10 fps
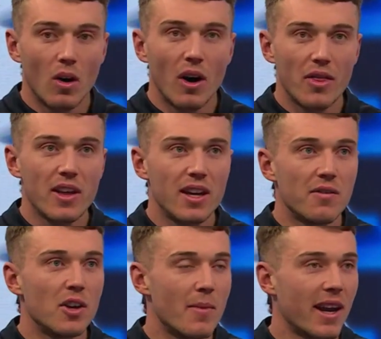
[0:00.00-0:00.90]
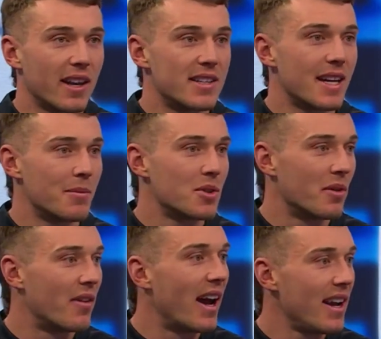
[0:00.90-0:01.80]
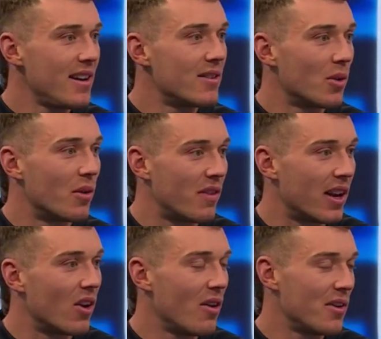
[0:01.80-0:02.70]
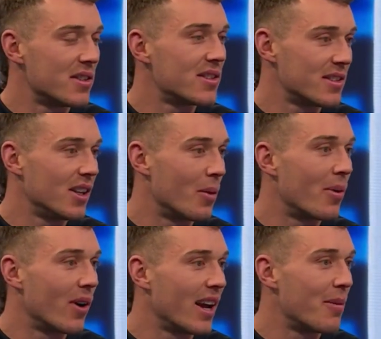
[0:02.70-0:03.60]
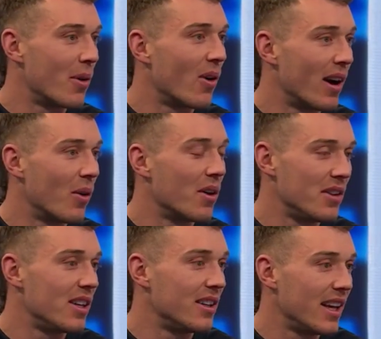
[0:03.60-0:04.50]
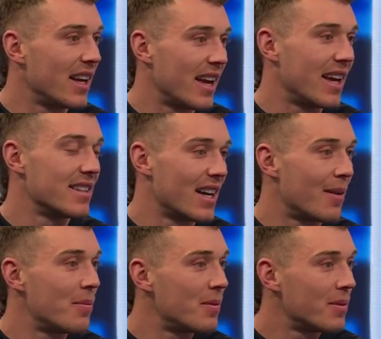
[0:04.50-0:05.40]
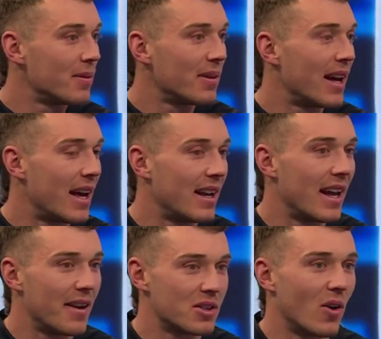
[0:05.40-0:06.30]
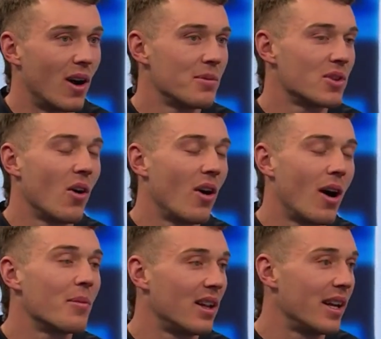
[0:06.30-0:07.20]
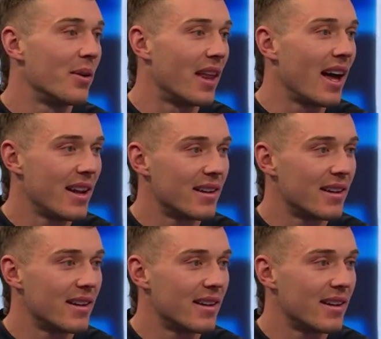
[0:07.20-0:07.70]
I think if you make an attempt to evade or fend off, you had prior, or if you can get your hands up and have time. So I'm clear with that.